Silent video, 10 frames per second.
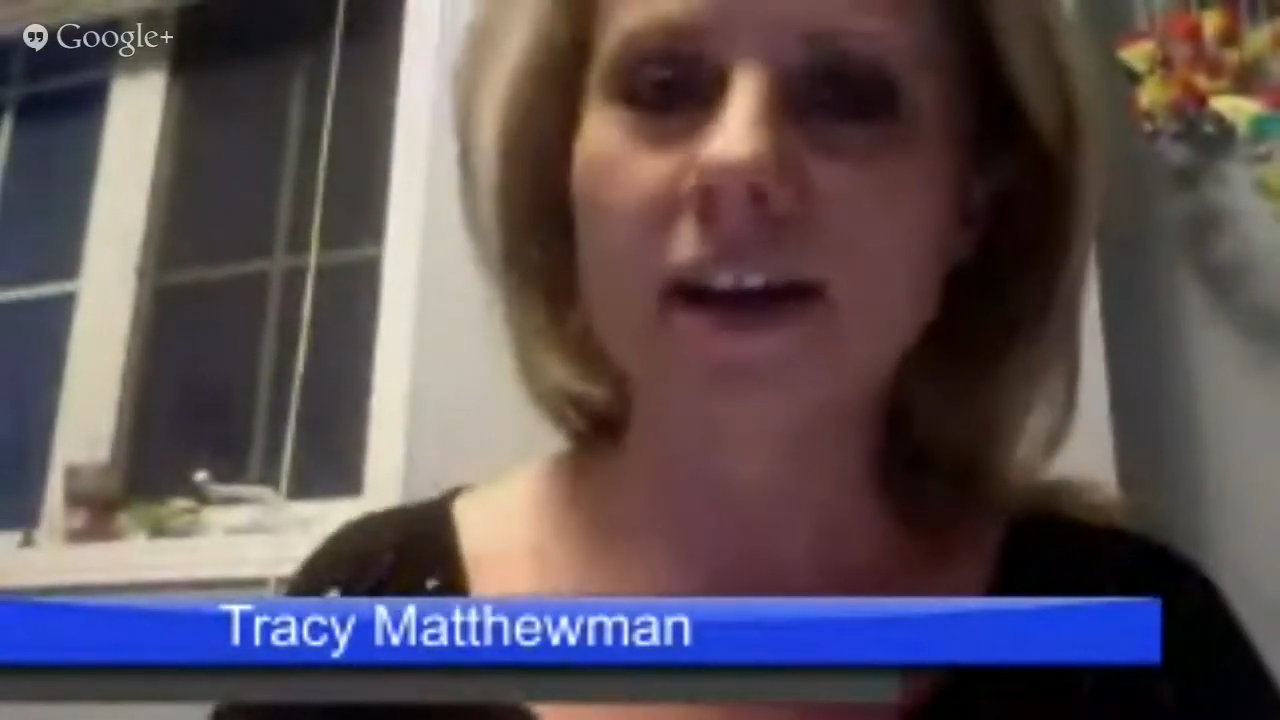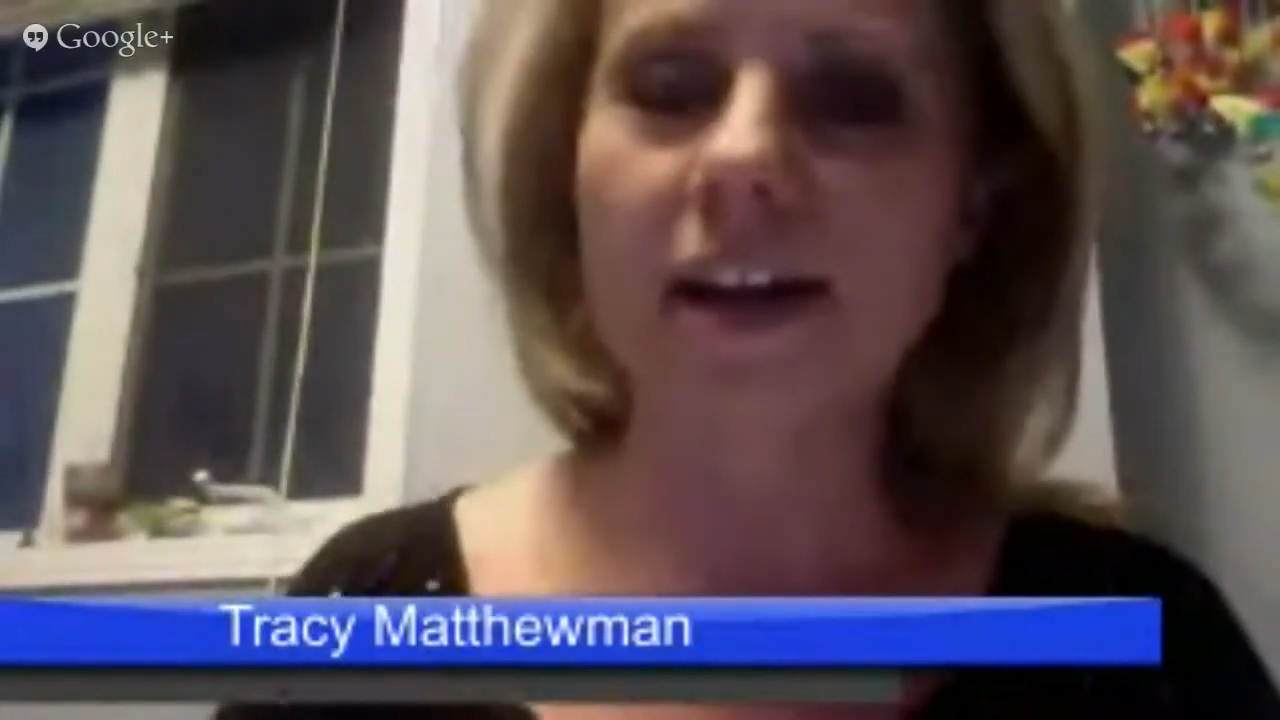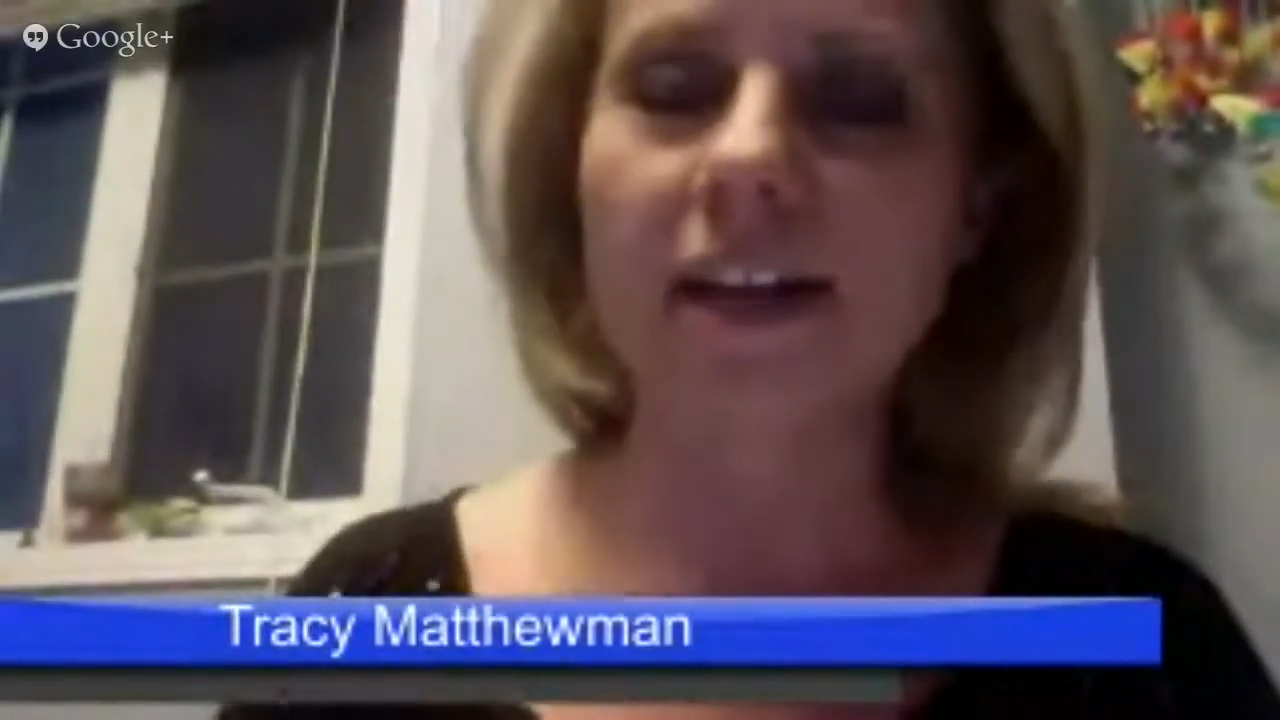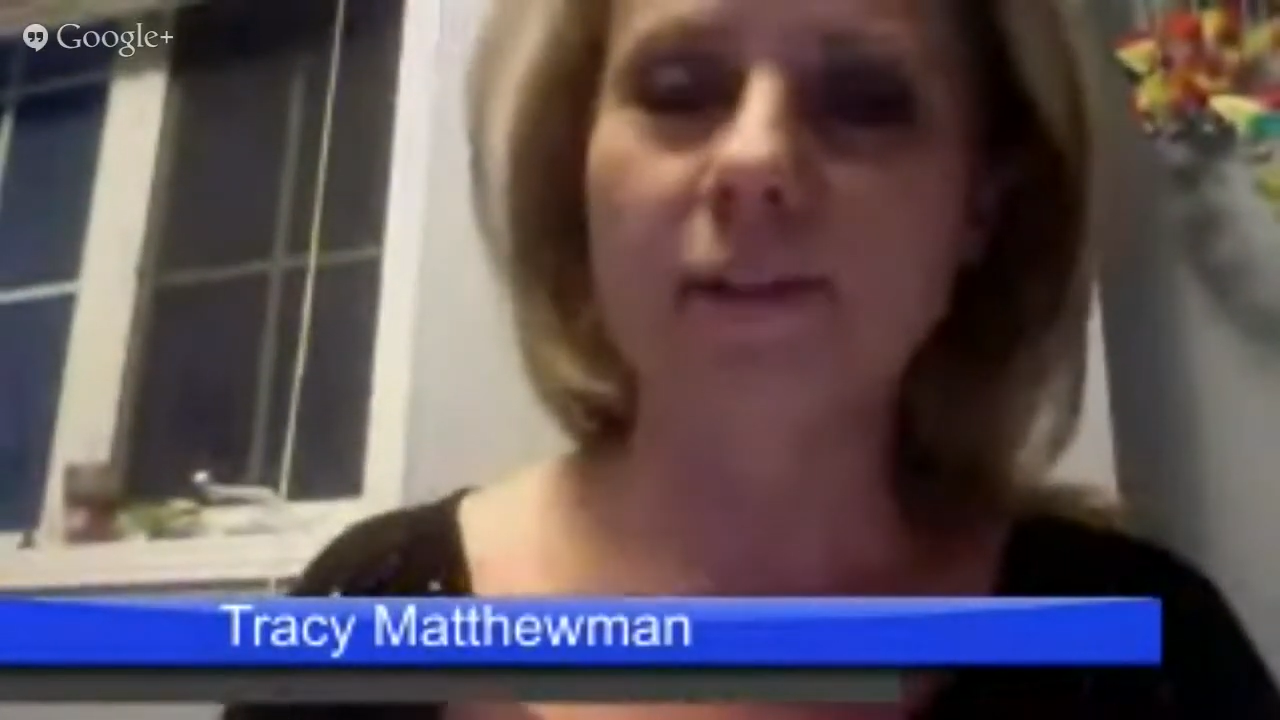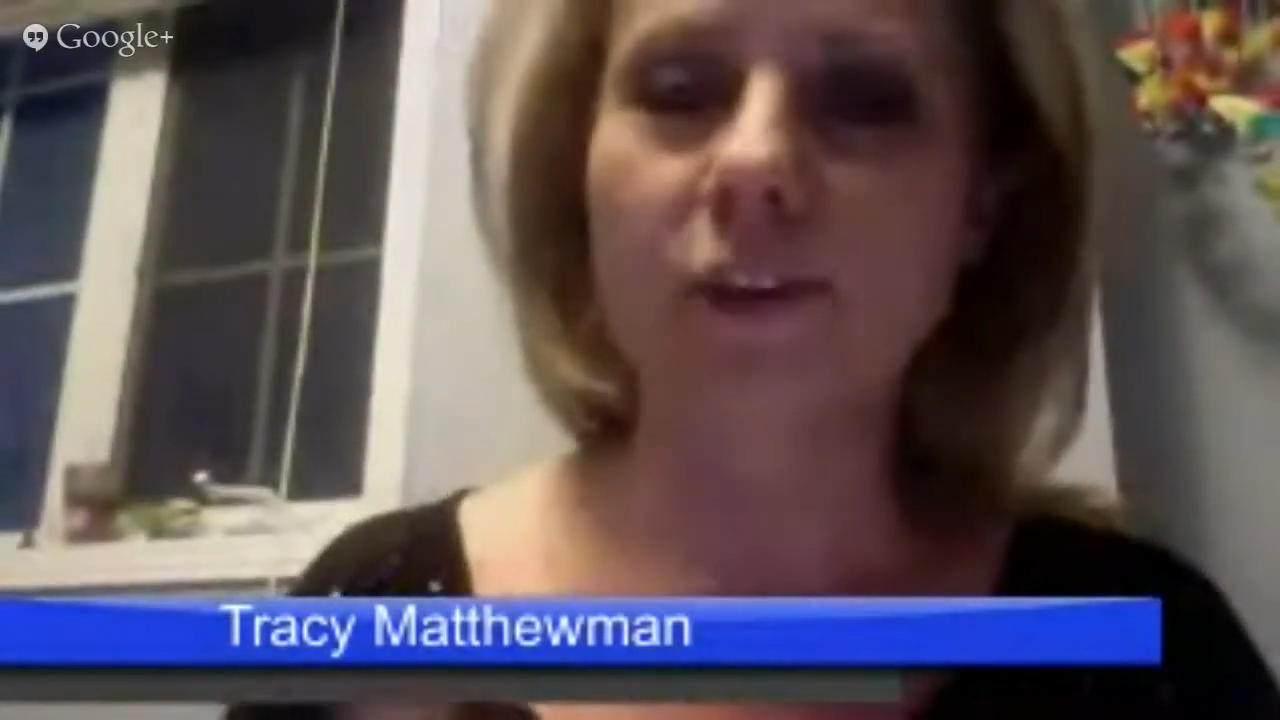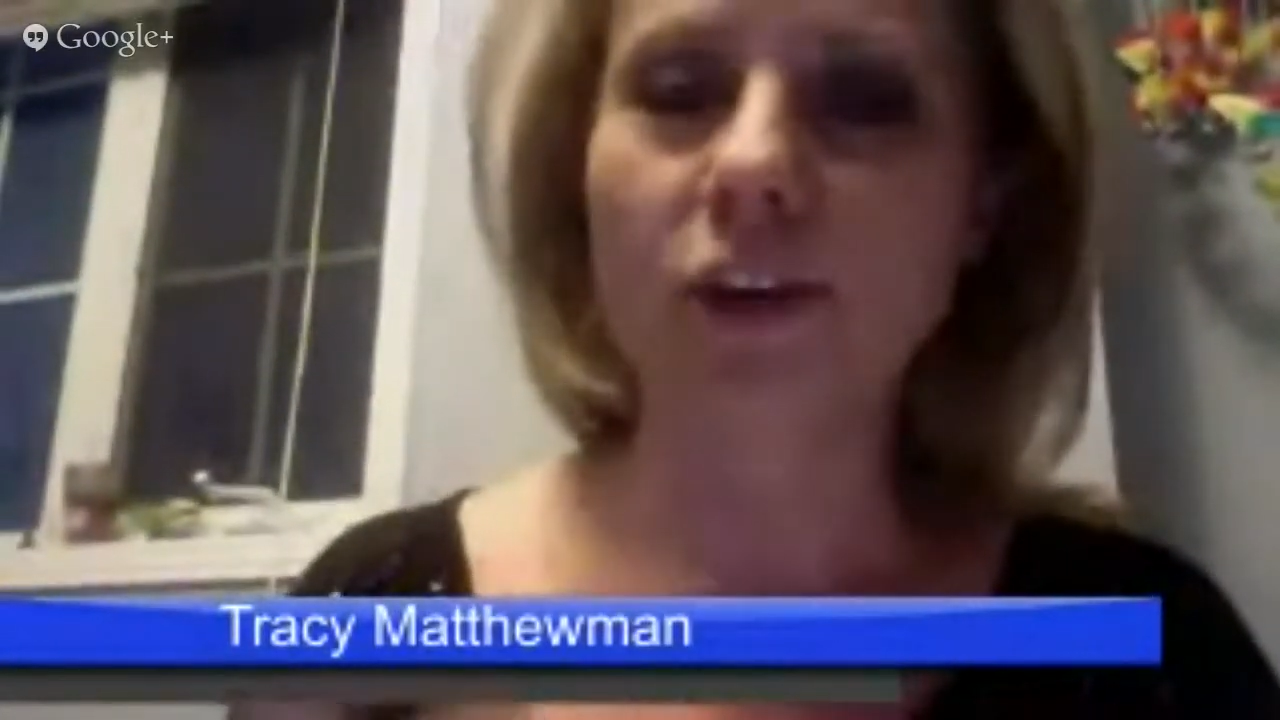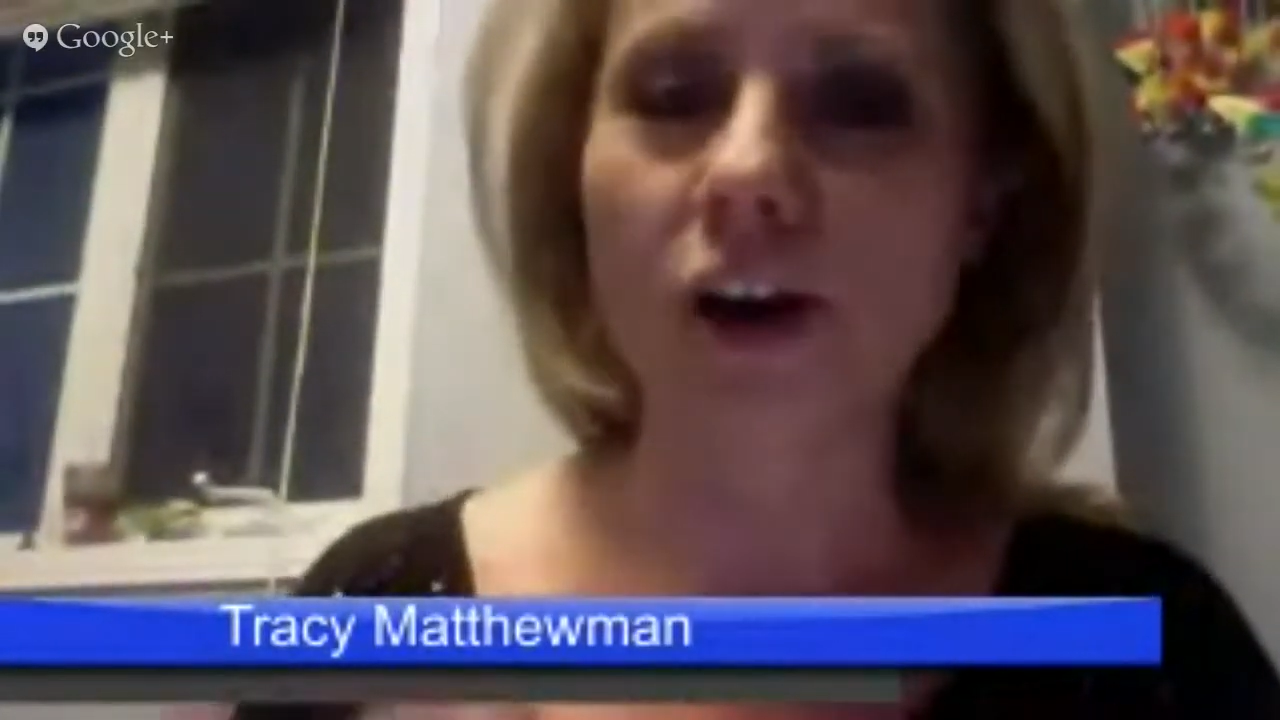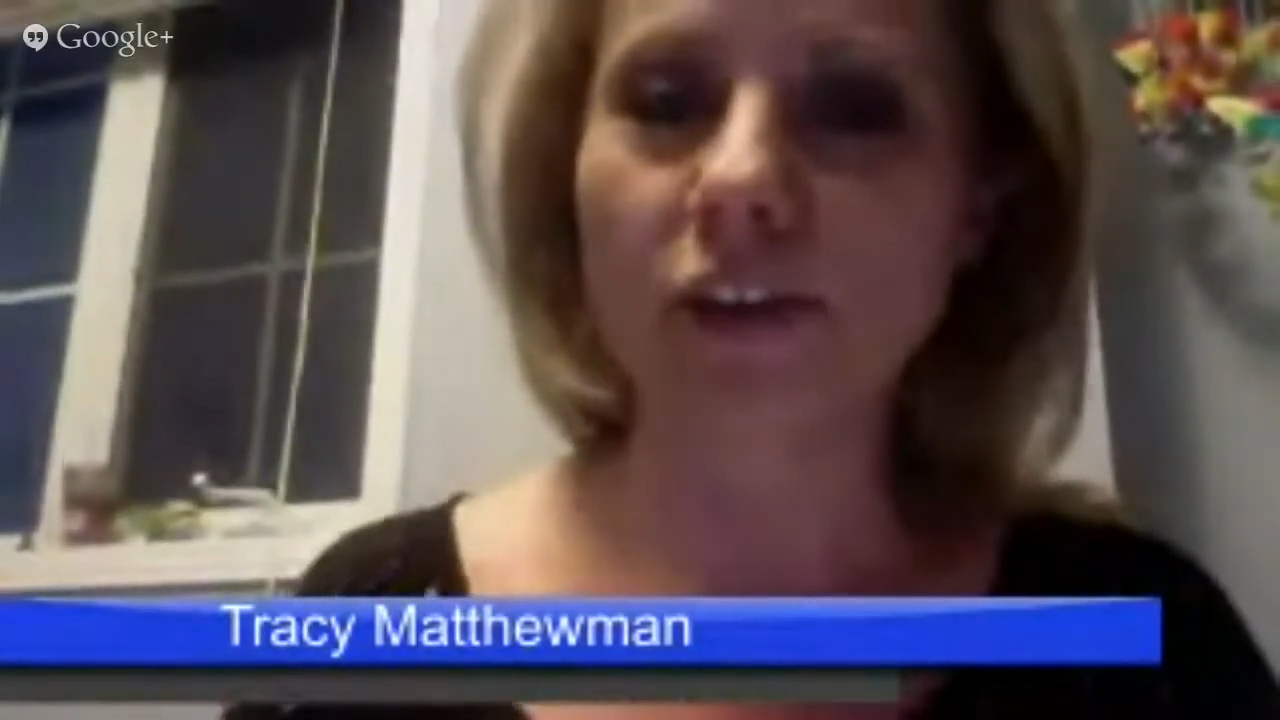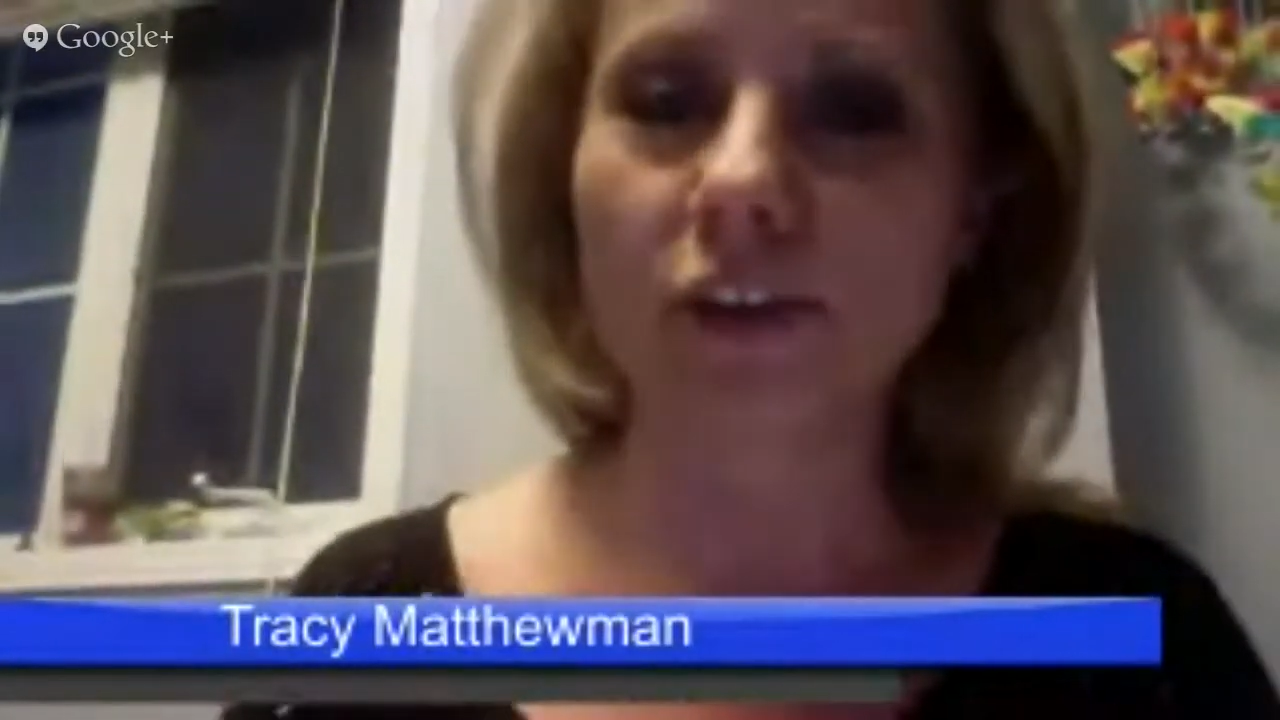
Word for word: And if you're on